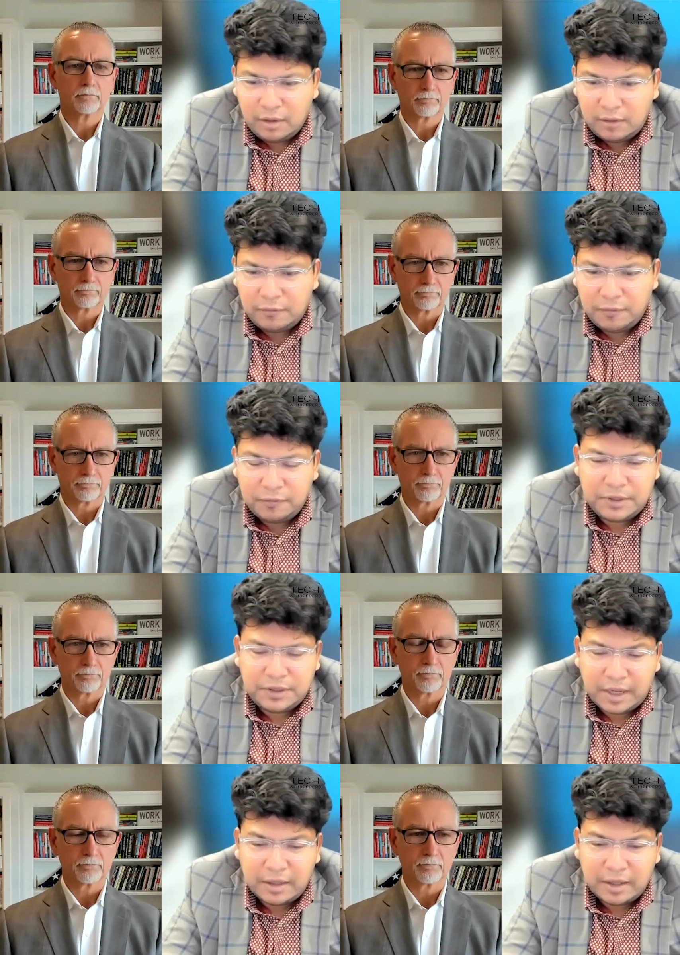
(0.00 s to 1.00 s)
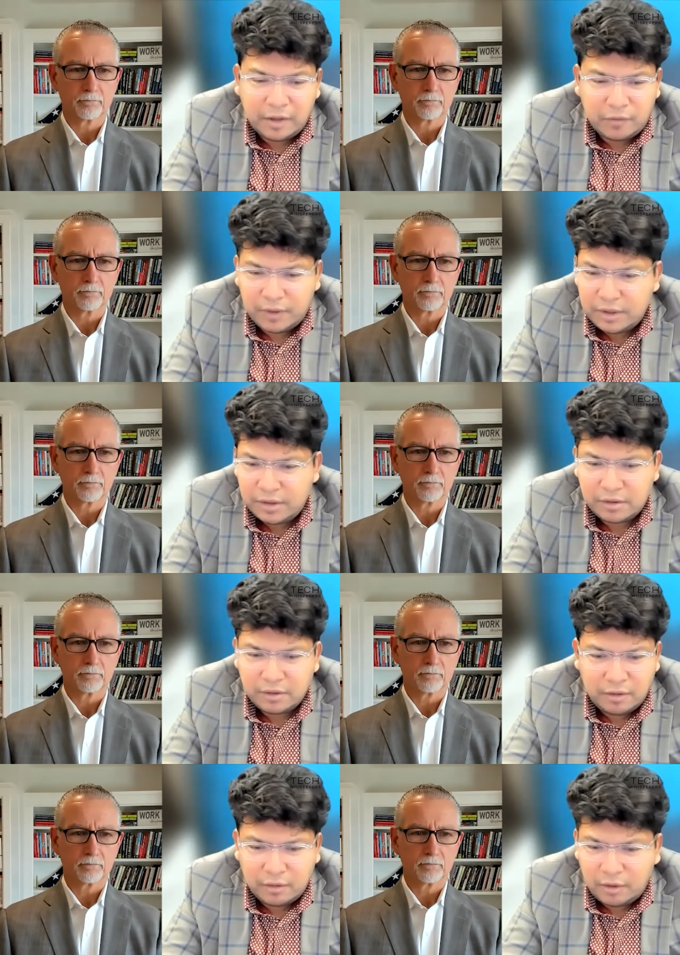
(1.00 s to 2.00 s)
Speaker 1: in 59 countries,
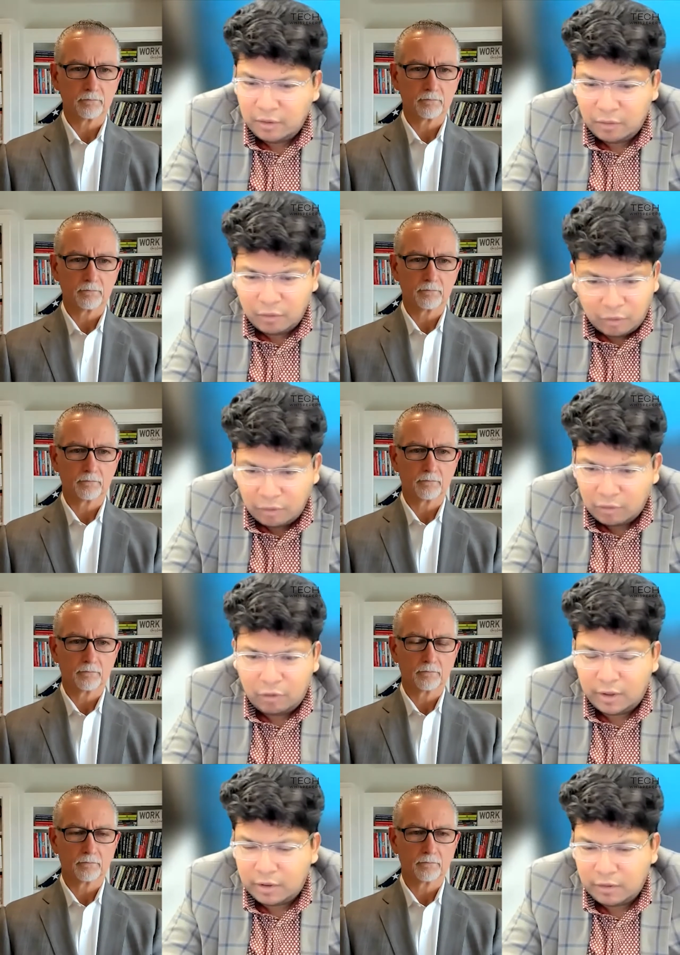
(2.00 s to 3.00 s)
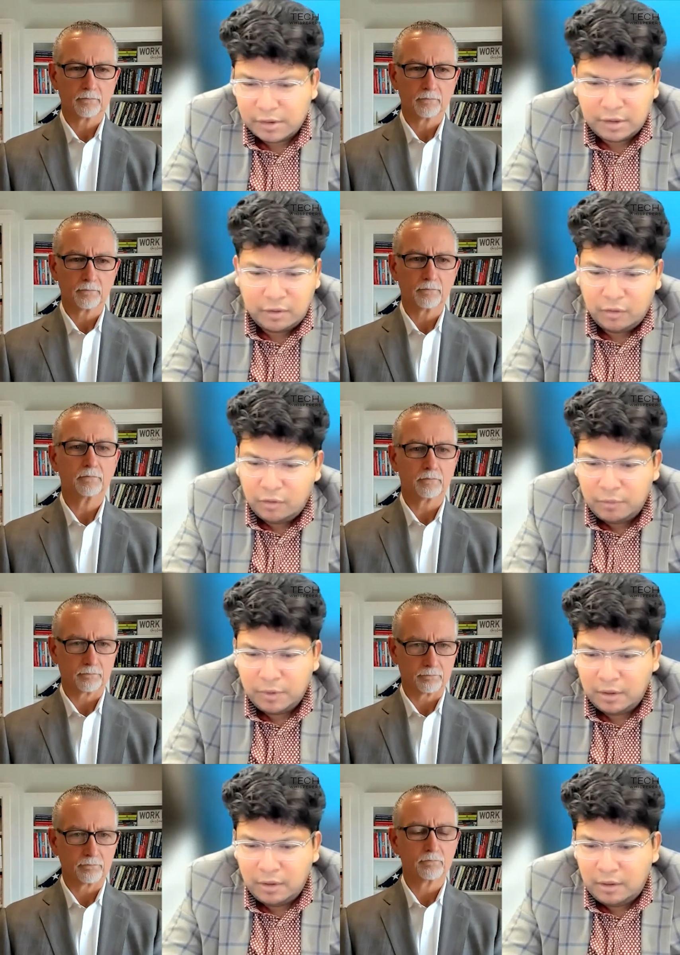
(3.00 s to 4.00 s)
you know, all, of, all across the globe.
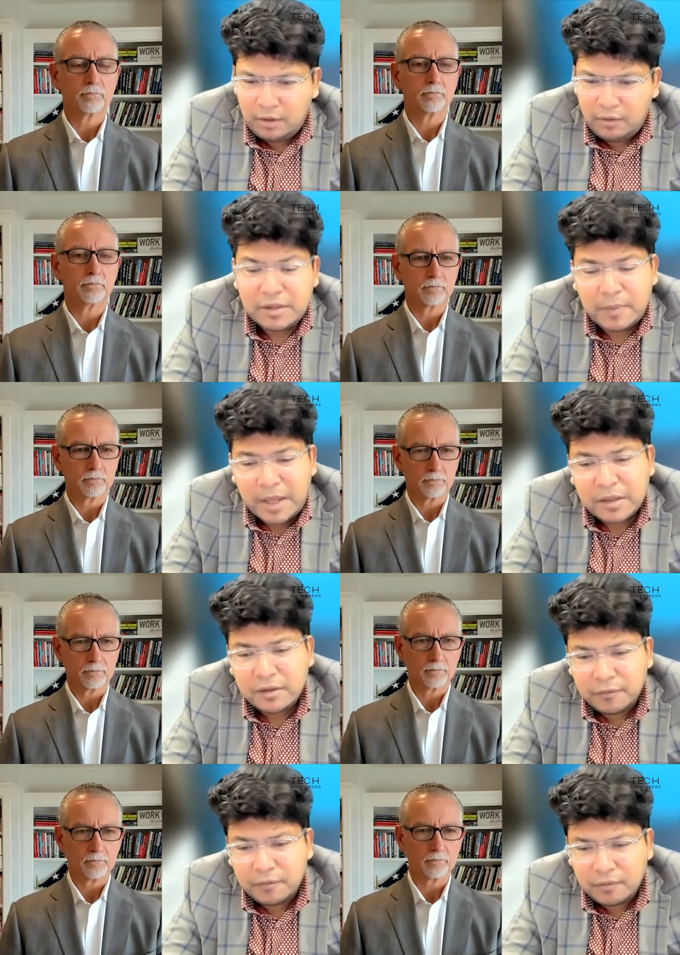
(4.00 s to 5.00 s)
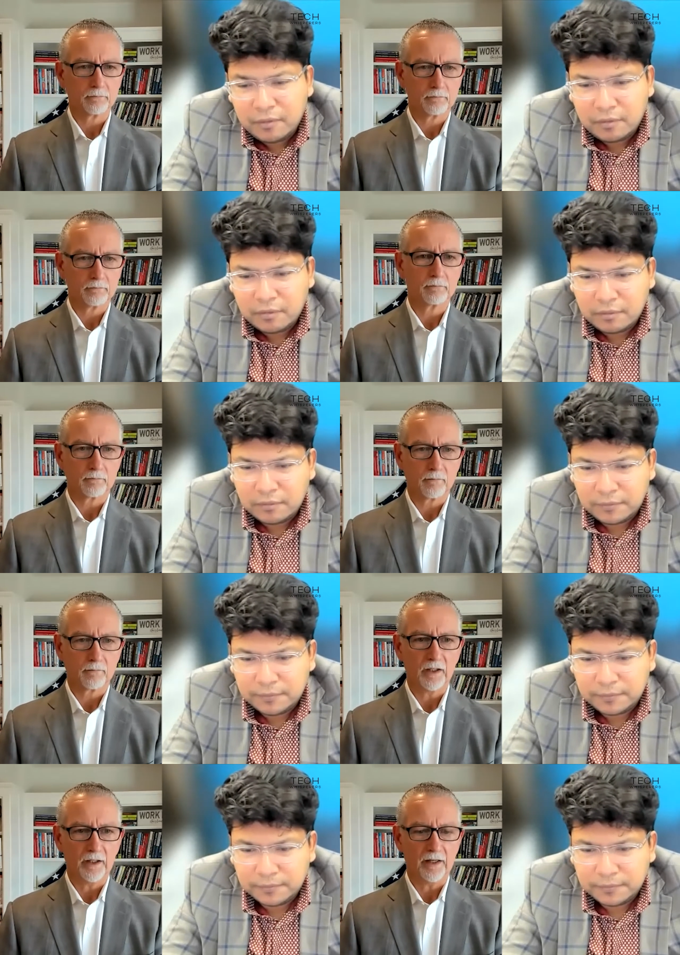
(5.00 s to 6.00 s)
You know, it's massive.
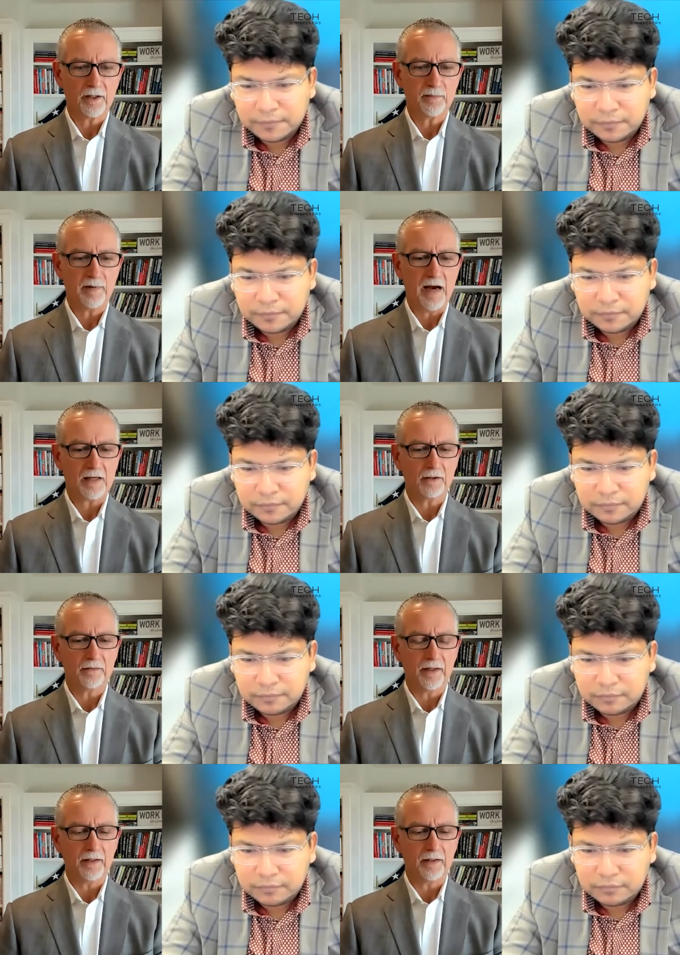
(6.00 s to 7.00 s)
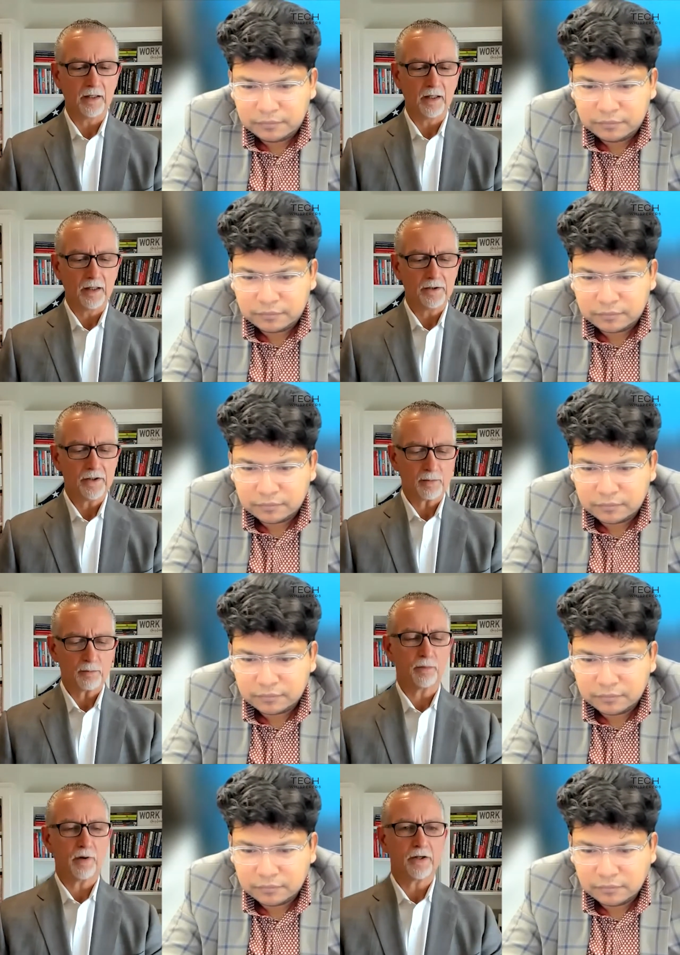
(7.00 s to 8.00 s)
Speaker 2: It is massive. And
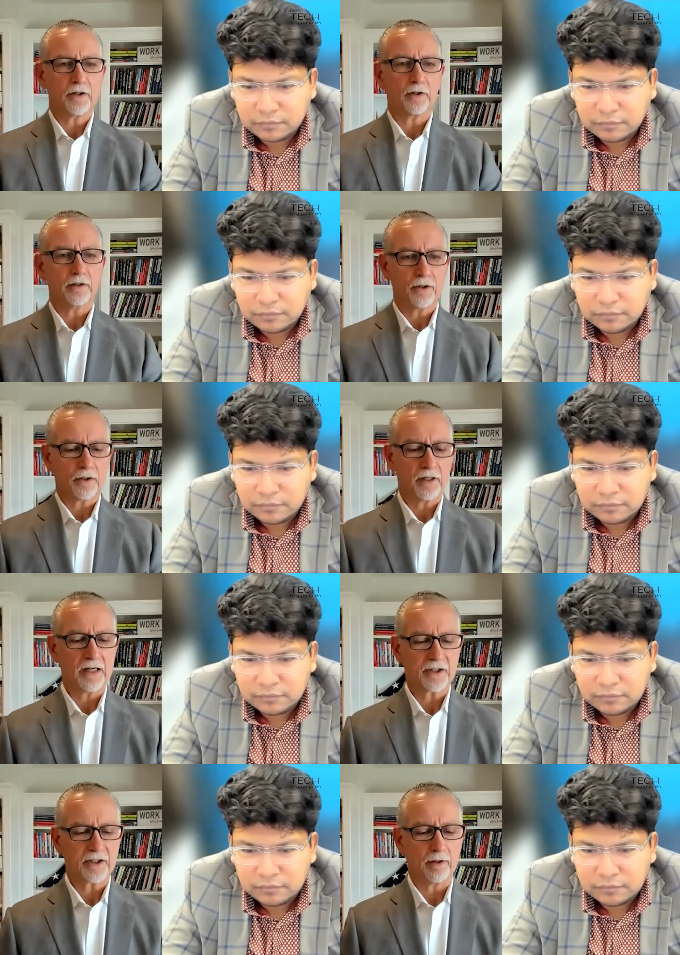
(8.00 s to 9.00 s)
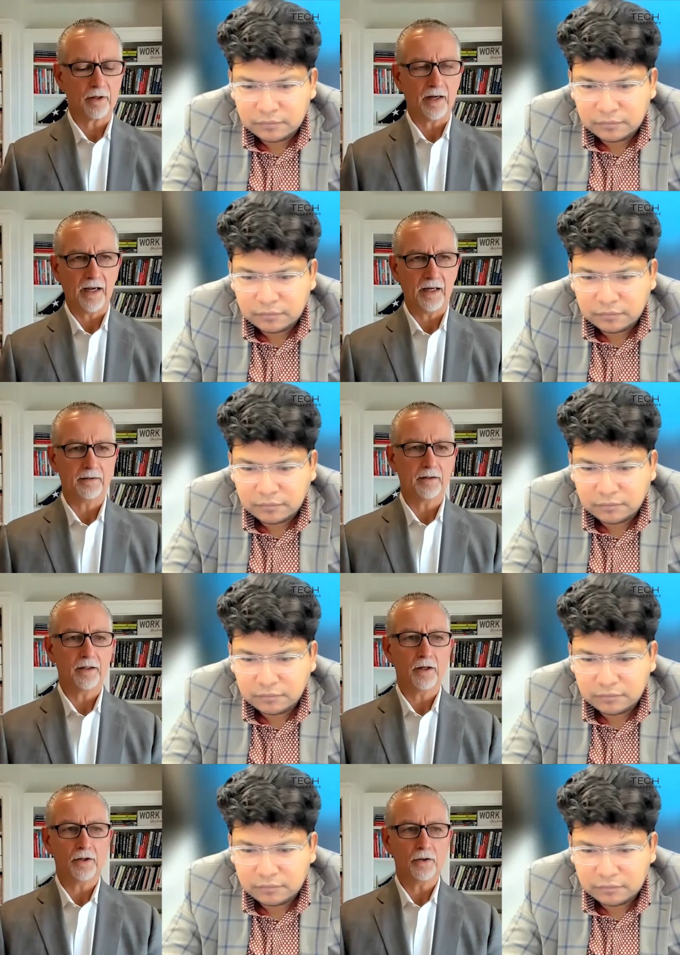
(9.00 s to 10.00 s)
talk more about your your customer and
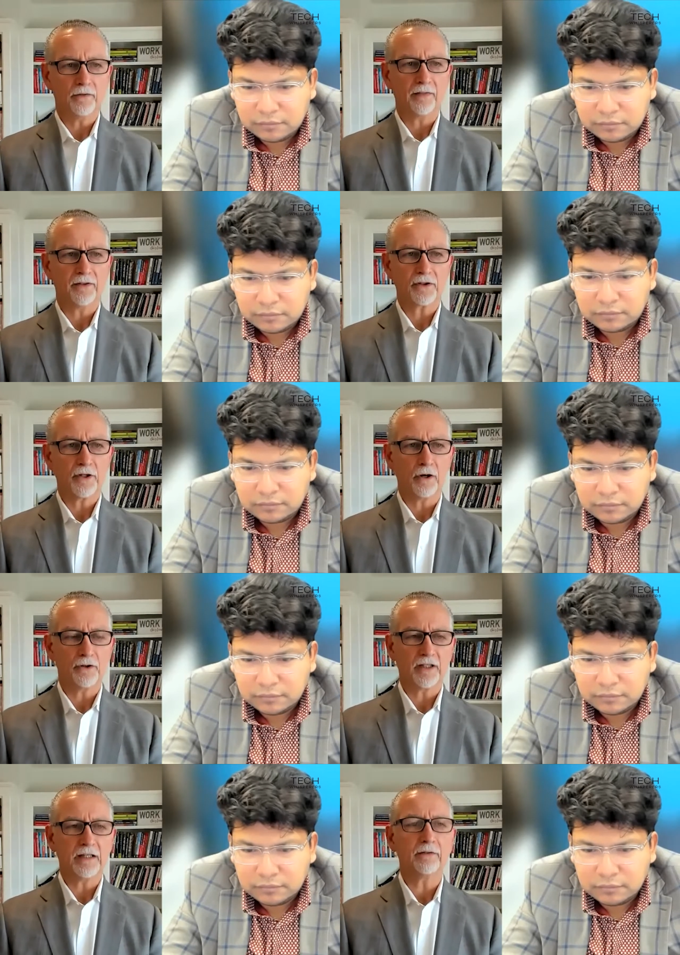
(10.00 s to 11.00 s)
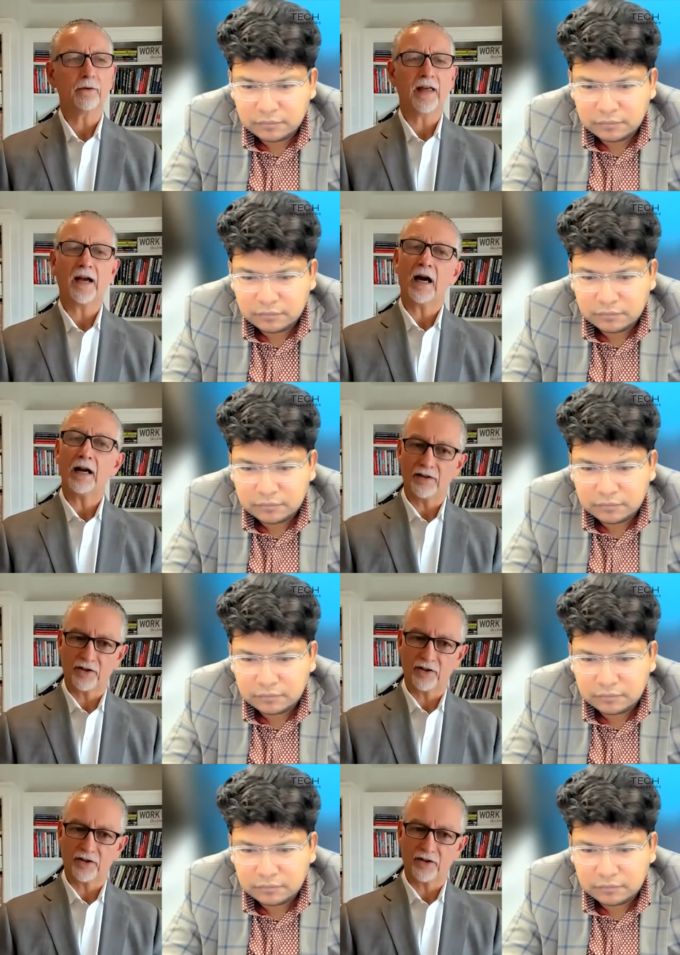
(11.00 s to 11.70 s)
you know you've got this notion even with that kind of